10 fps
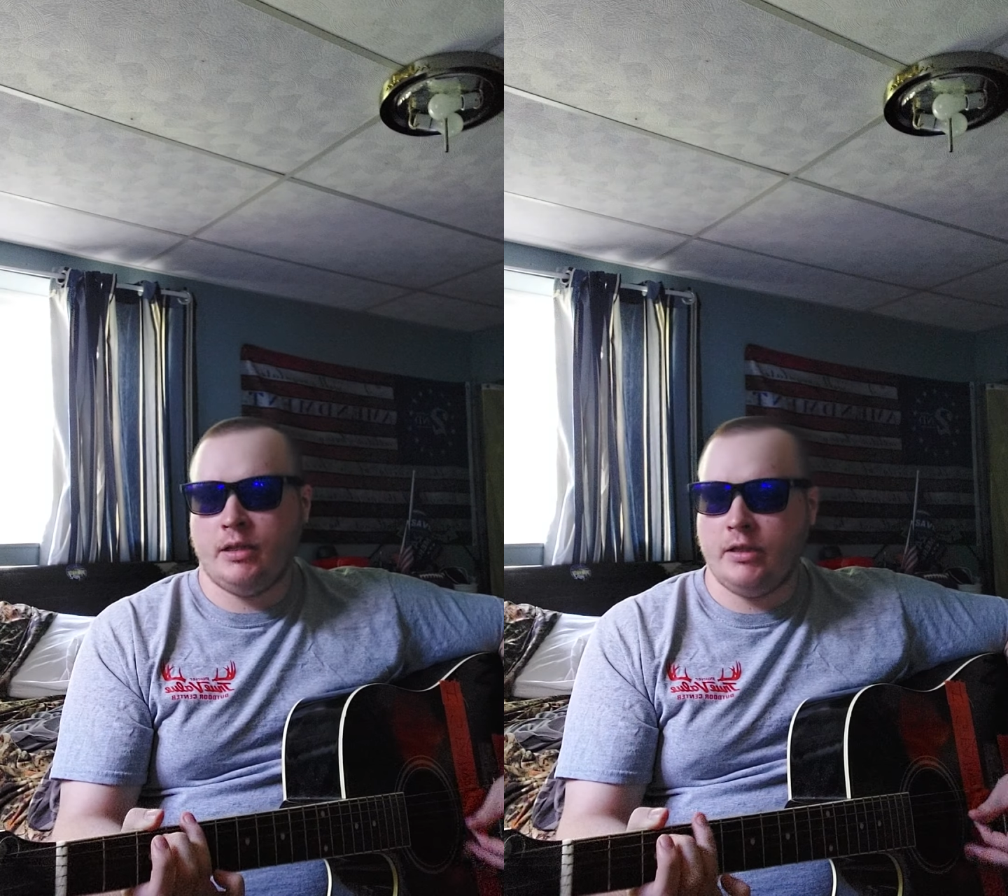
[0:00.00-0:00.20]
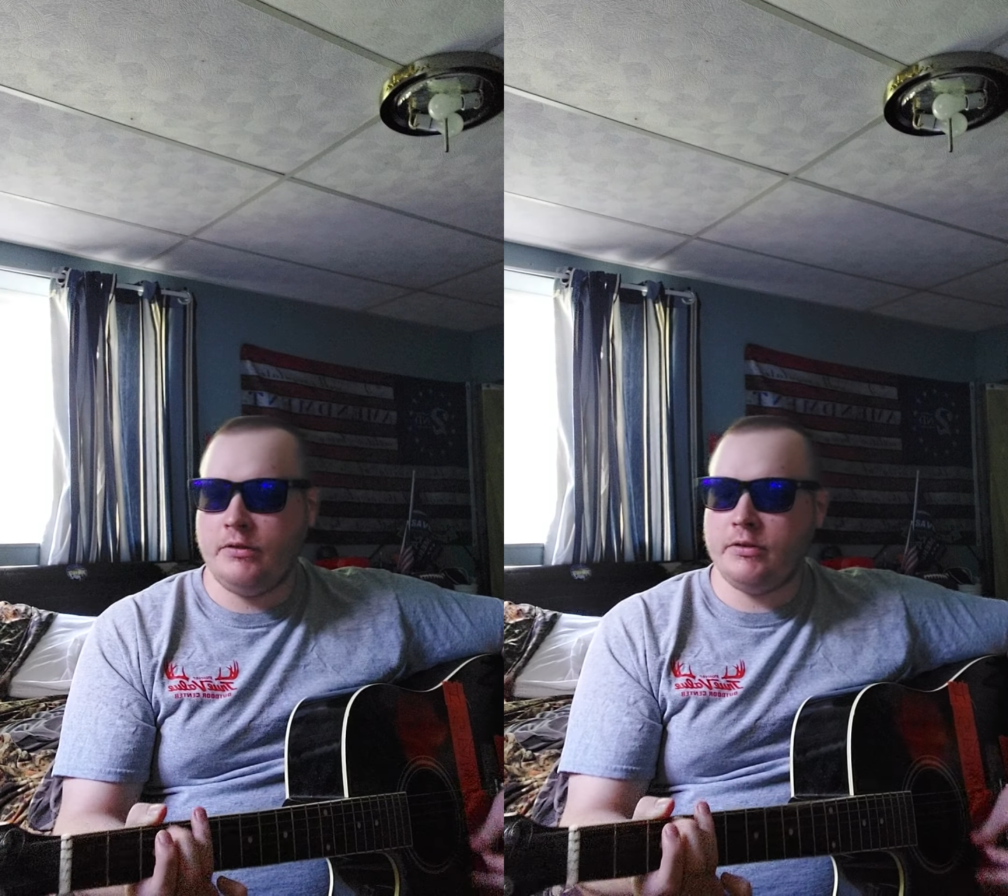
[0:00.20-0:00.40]

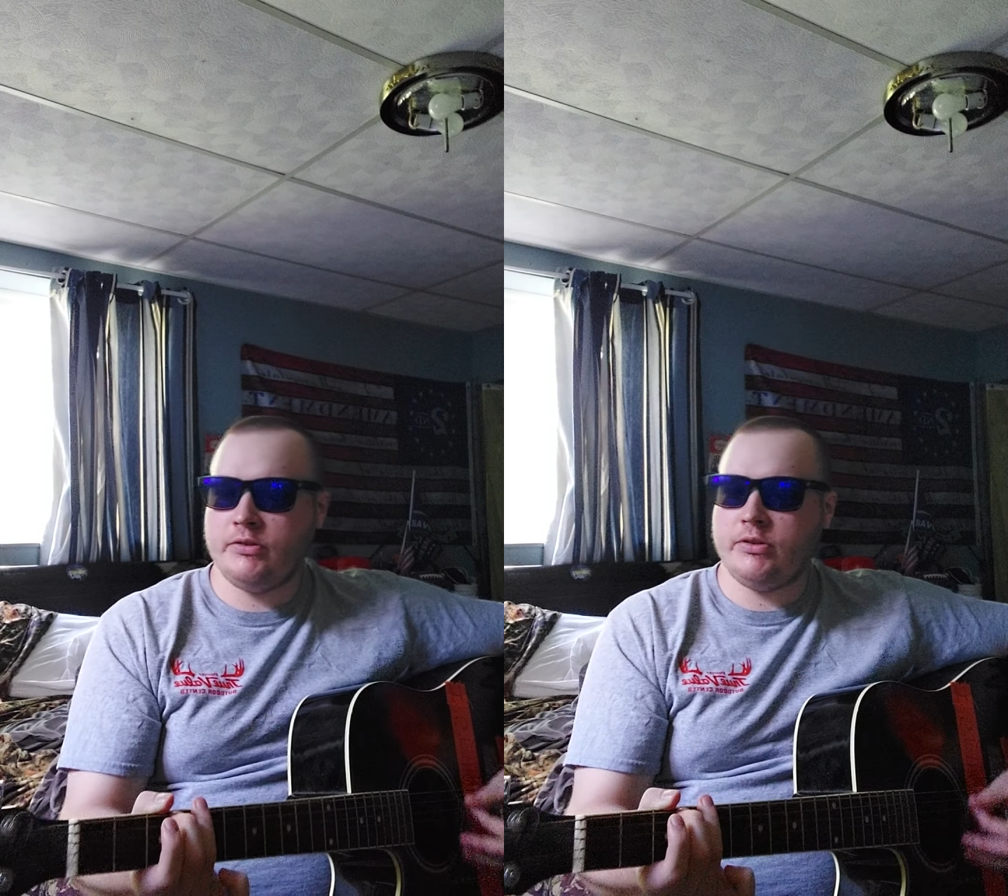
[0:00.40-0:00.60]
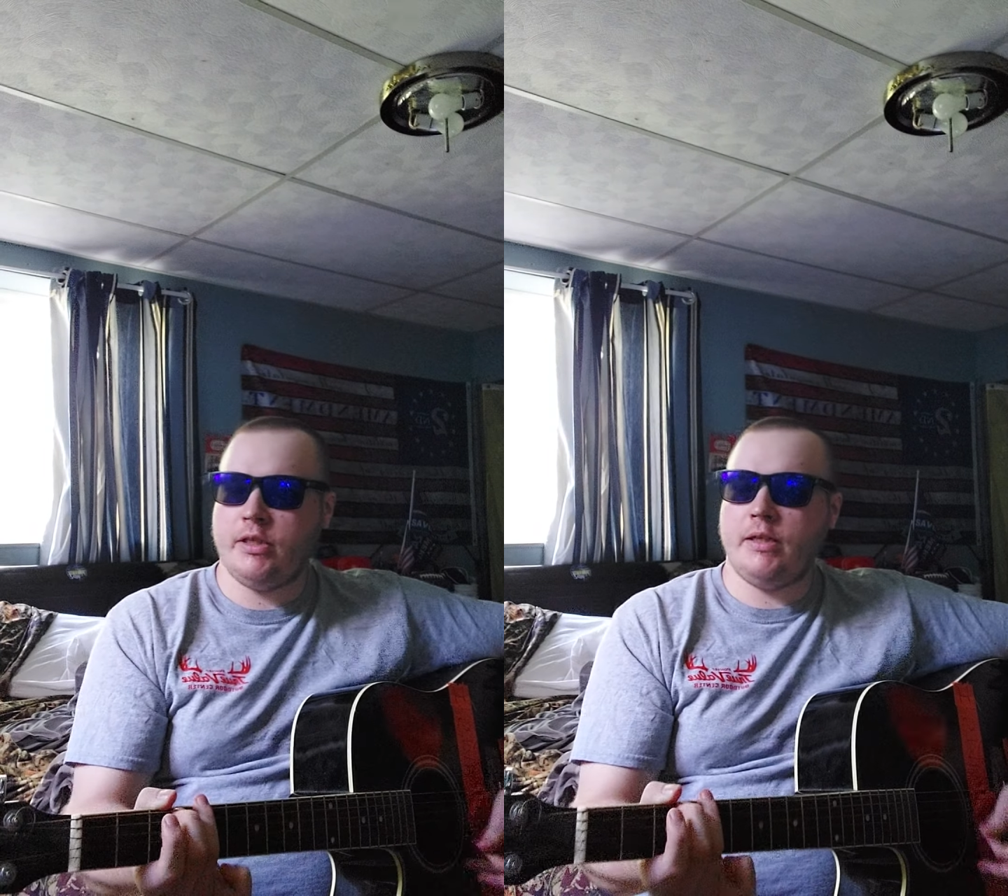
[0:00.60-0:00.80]
It
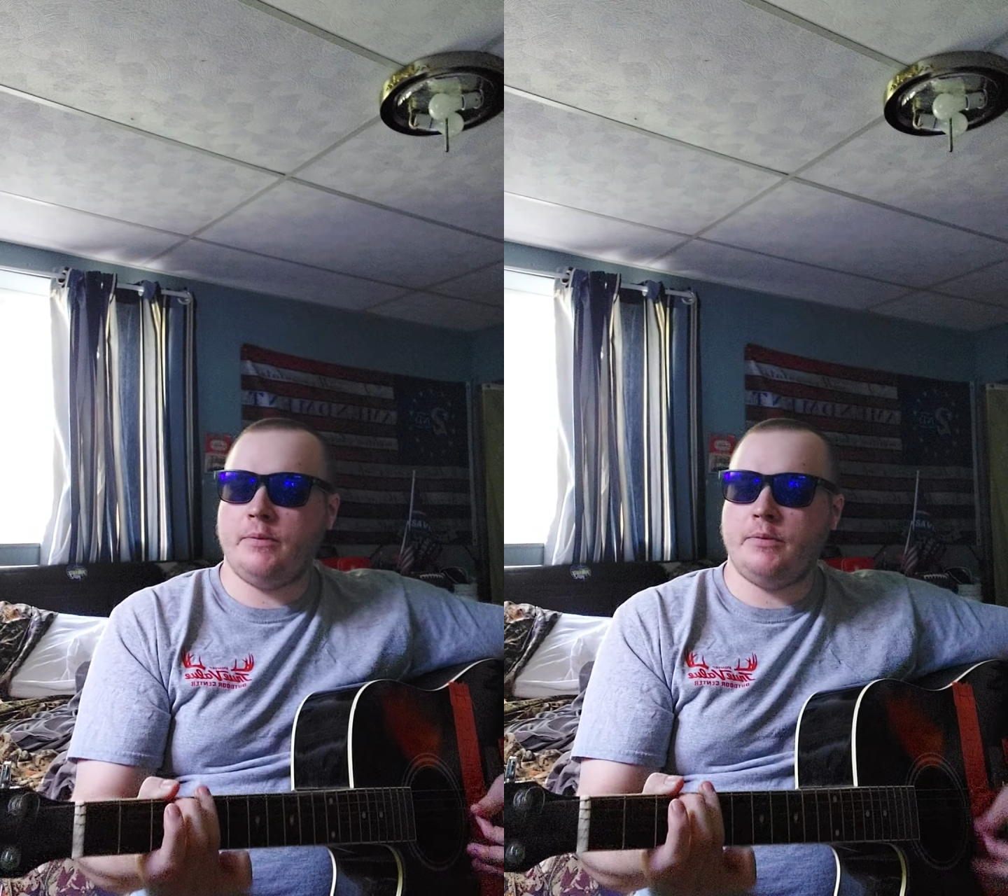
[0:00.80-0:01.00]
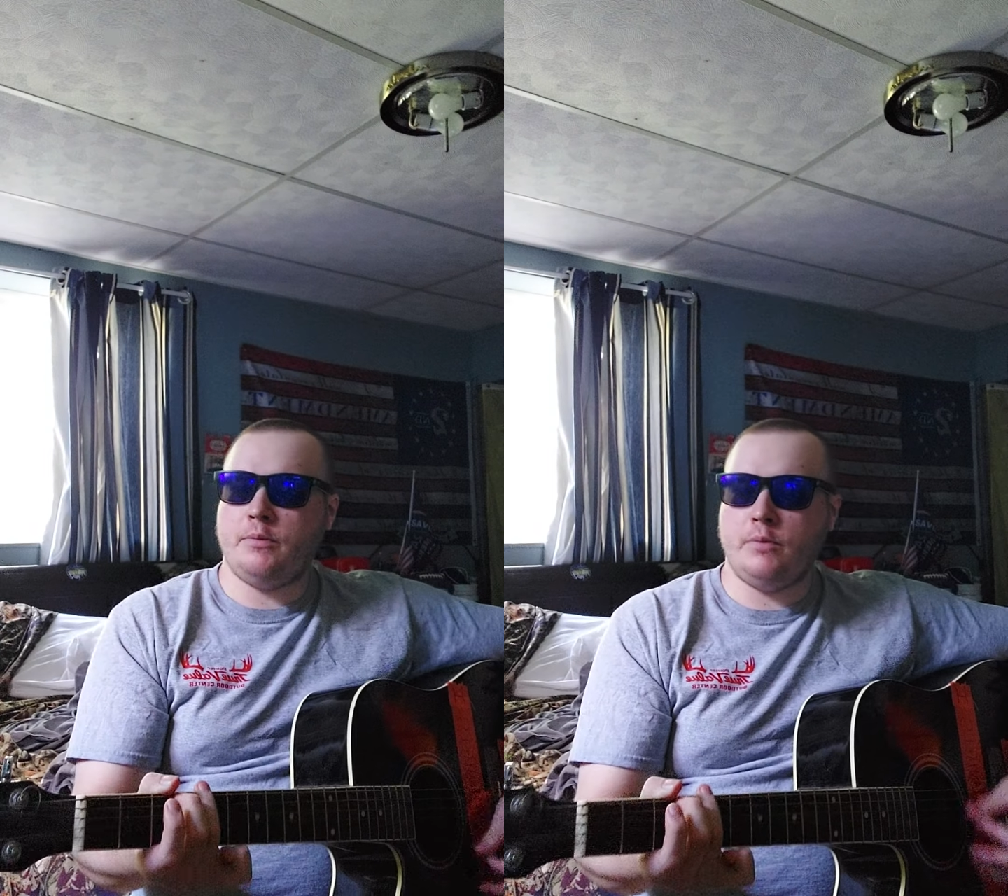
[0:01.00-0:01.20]
was
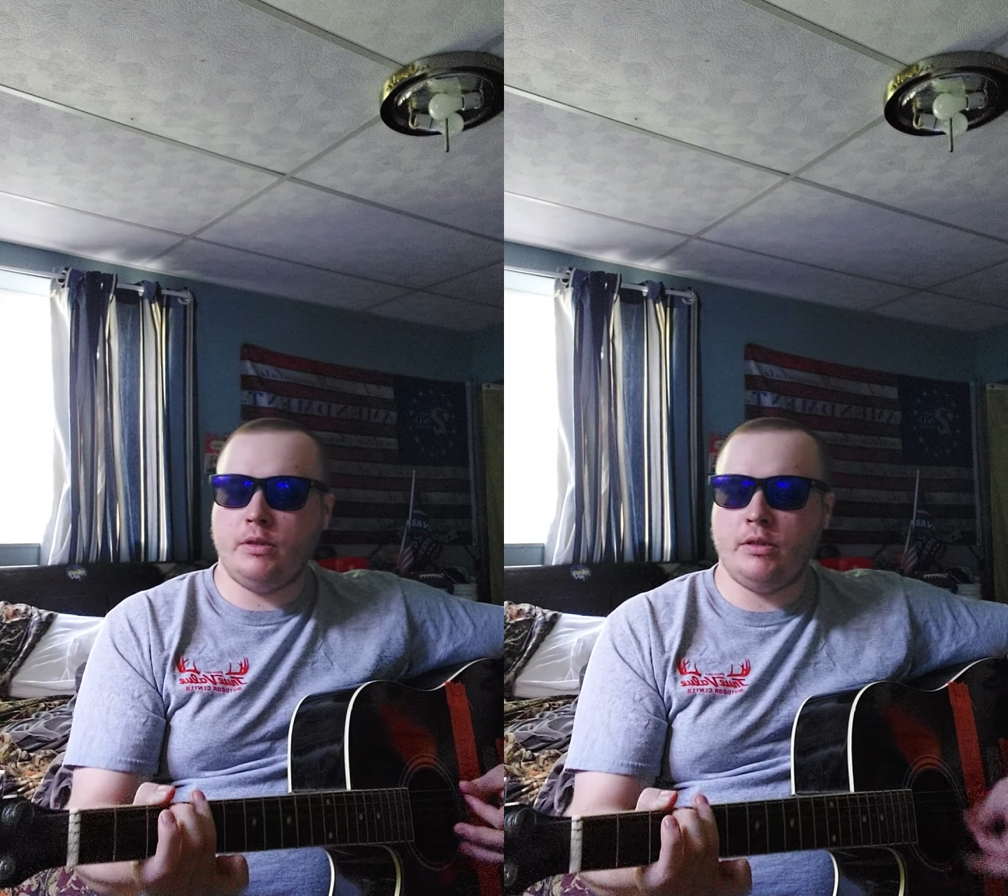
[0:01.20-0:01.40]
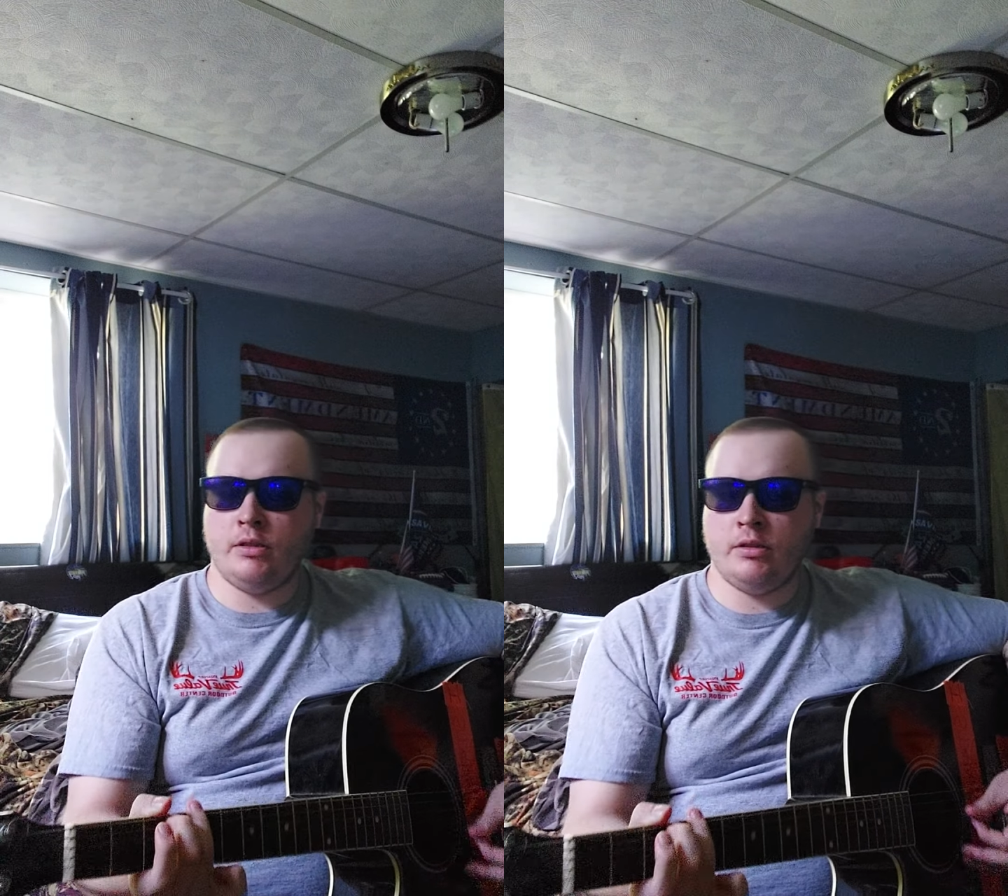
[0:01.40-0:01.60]
up to
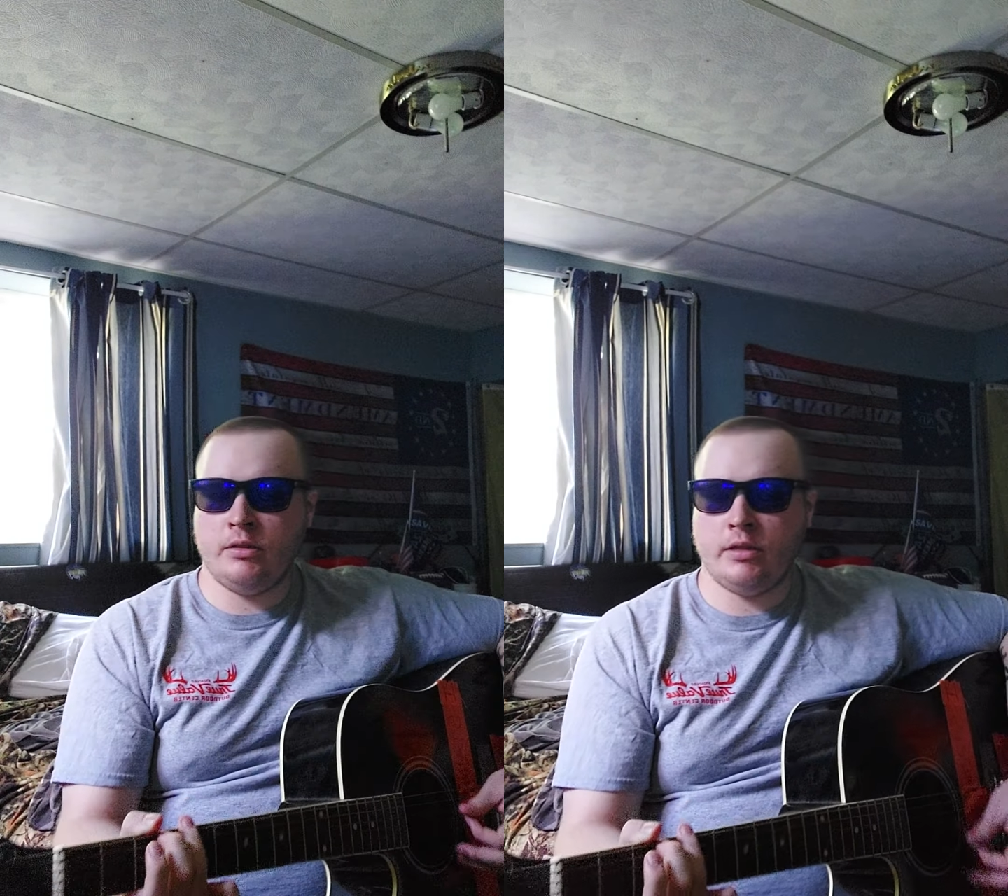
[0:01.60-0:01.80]
me,